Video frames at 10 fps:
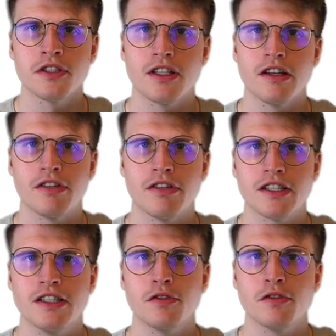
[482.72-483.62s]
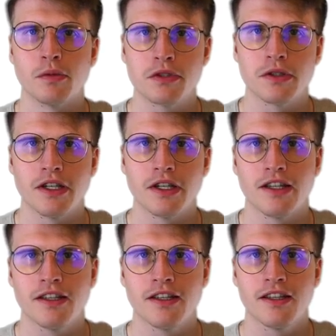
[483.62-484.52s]
In the next video, I will
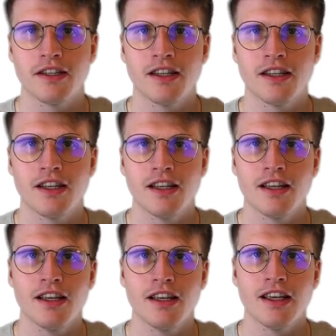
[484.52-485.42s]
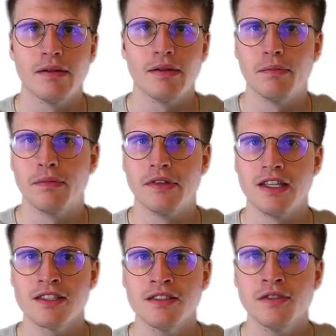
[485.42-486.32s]
show you how you can expand the existing
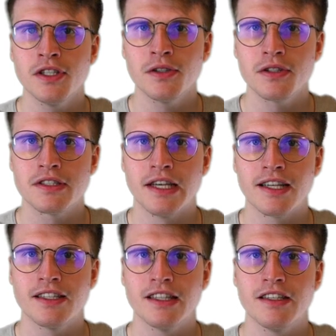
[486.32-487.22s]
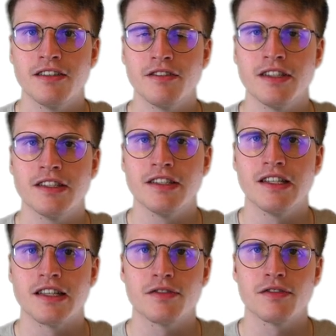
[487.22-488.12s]
repertoire of functions of e
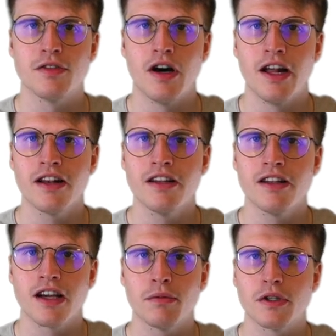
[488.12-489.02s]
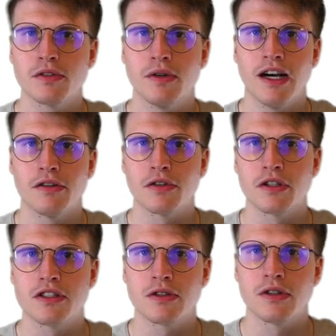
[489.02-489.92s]
charging suite with your own
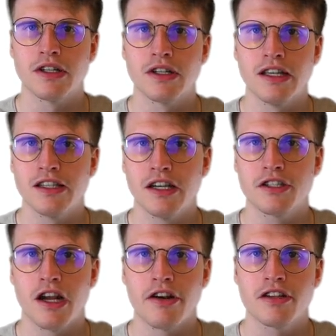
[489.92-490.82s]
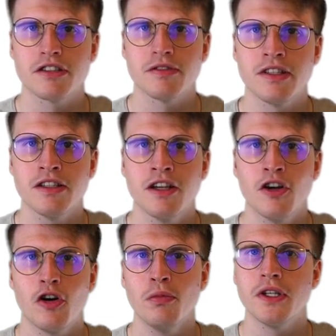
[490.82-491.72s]
function as easily as possible and
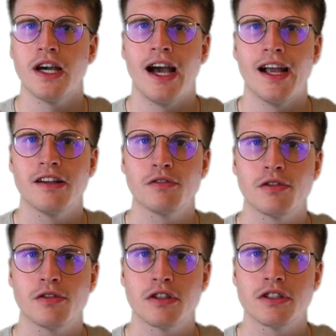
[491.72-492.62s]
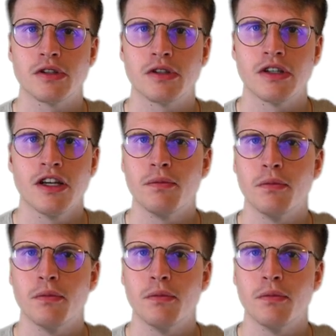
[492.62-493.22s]
still stick to our structures.